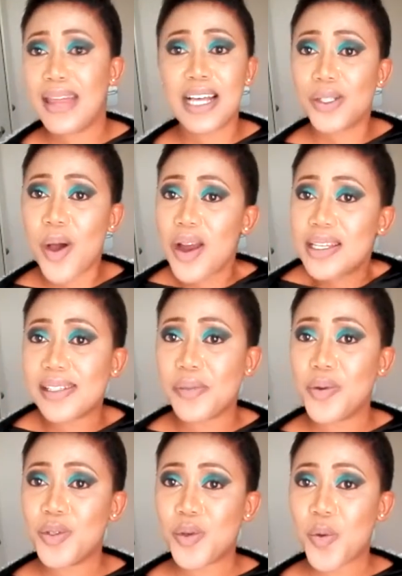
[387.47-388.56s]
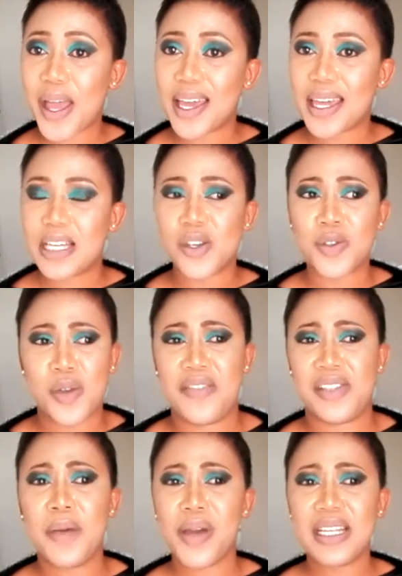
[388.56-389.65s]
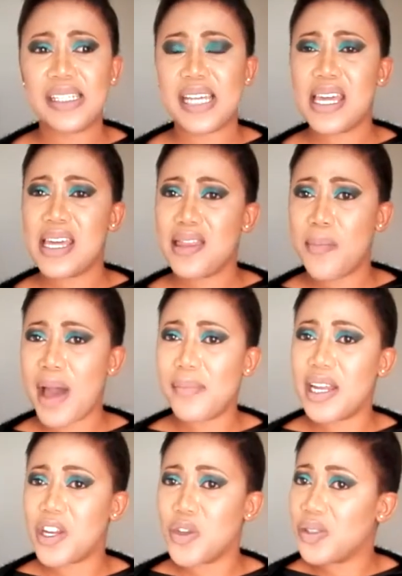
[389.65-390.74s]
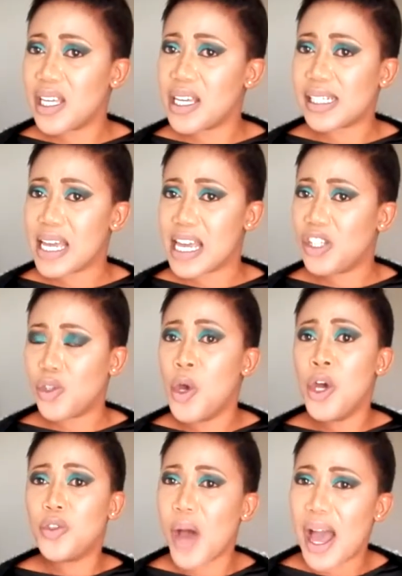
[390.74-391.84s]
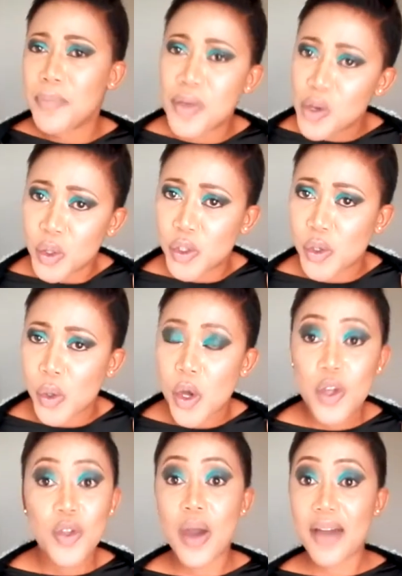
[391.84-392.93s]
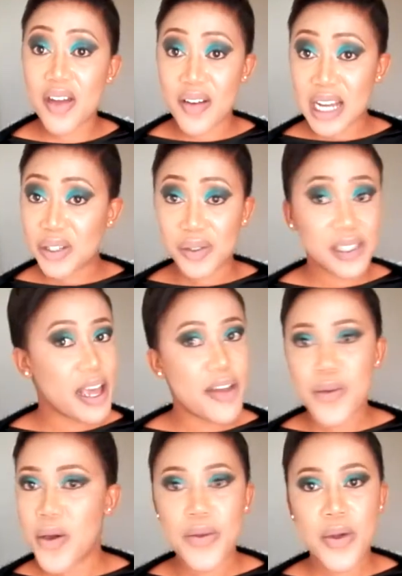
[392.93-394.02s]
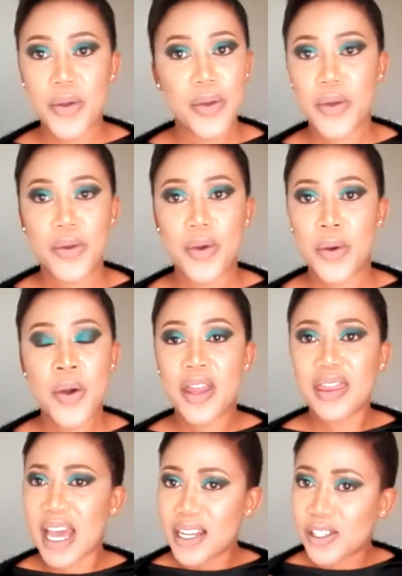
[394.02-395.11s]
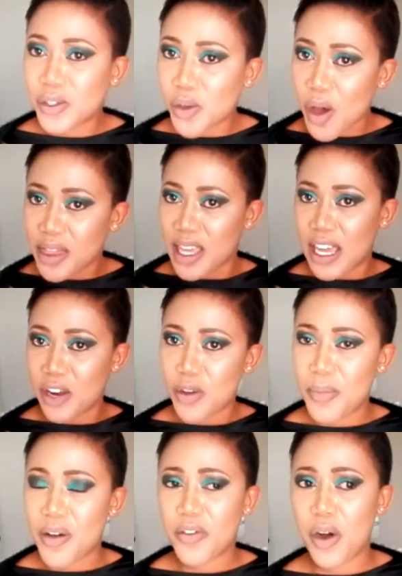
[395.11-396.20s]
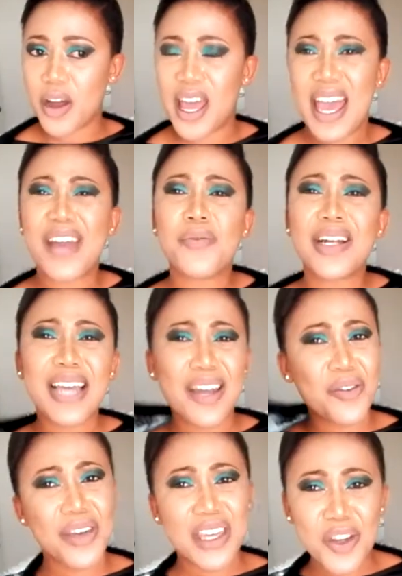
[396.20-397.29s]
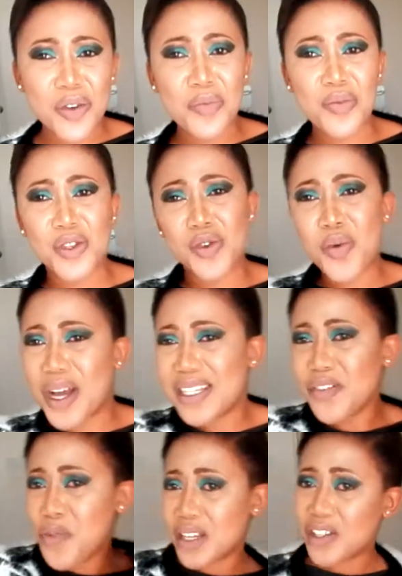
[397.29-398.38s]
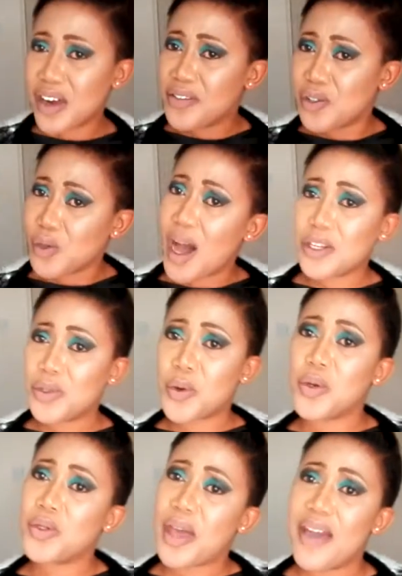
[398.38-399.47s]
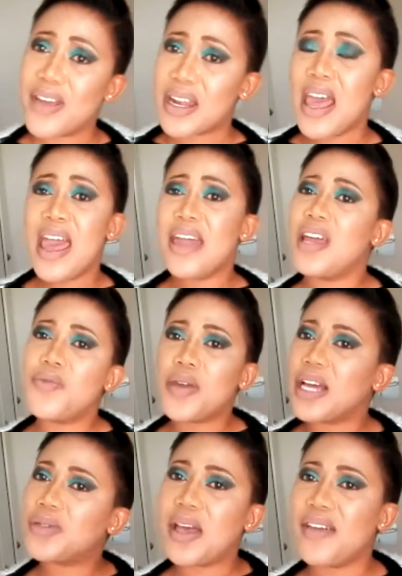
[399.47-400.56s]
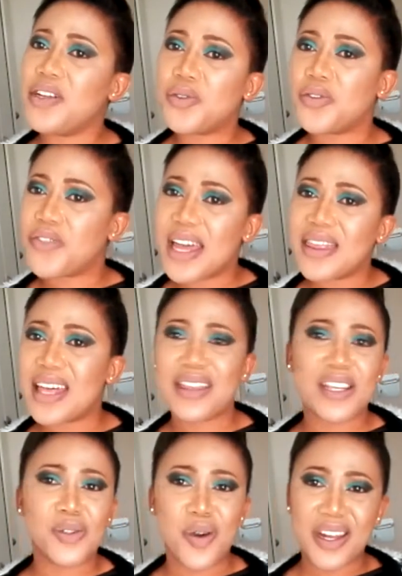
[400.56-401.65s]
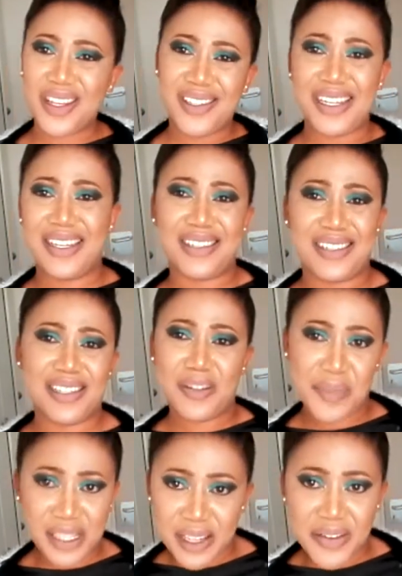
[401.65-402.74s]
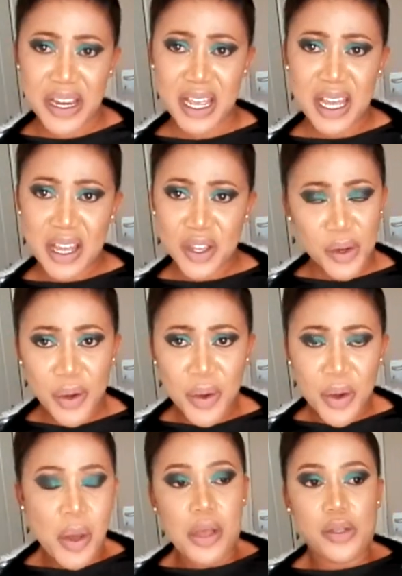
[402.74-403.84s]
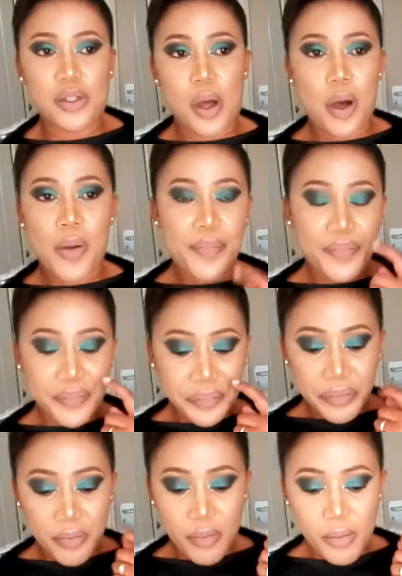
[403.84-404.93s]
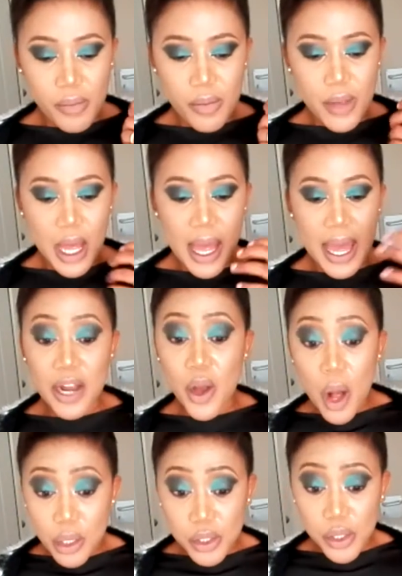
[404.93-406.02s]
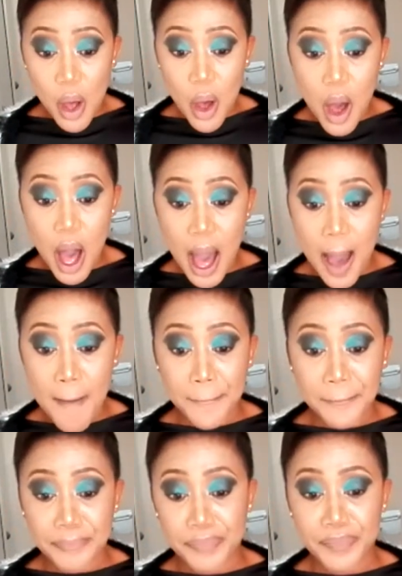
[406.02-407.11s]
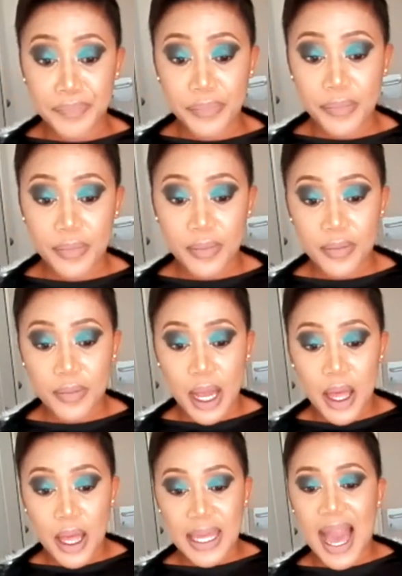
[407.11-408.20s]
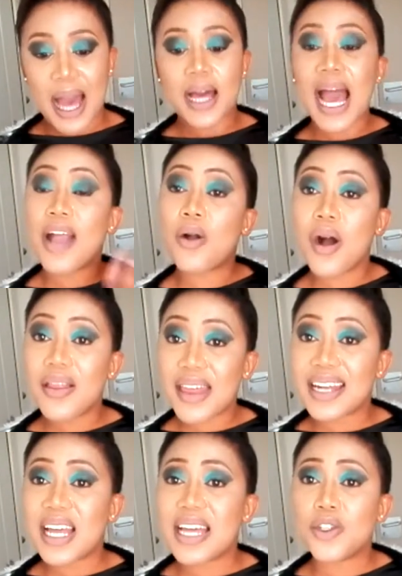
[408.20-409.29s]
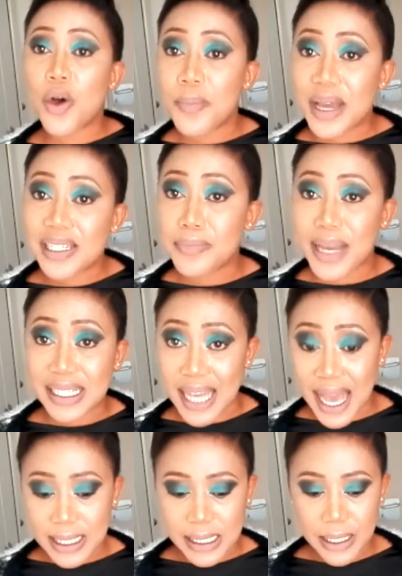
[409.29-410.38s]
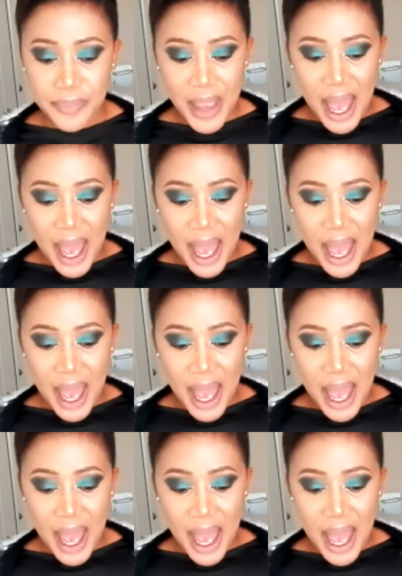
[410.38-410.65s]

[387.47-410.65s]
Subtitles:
That's all it's supposed to work against. So if someone is taking the Bible and using it against you to abuse you, you have a right to say, no, that is not the kingdom of God. And what kind of a kingdom would you want if we are striving so hard to go to heaven and then we get to heaven to find that this God actually is just misery, you know? So, and also, I call that a doormat mentality.